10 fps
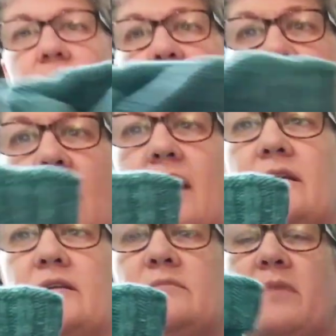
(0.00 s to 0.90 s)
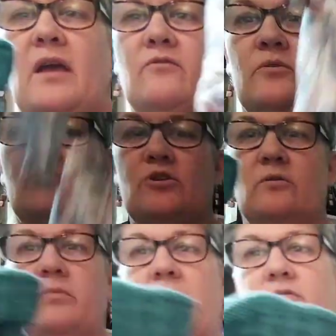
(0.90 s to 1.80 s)
This hat is made from
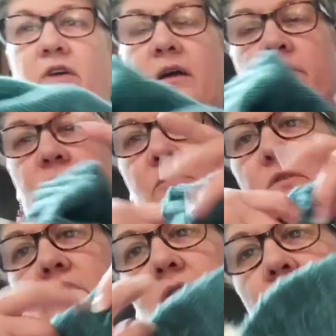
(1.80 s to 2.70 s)
Junebug Fibers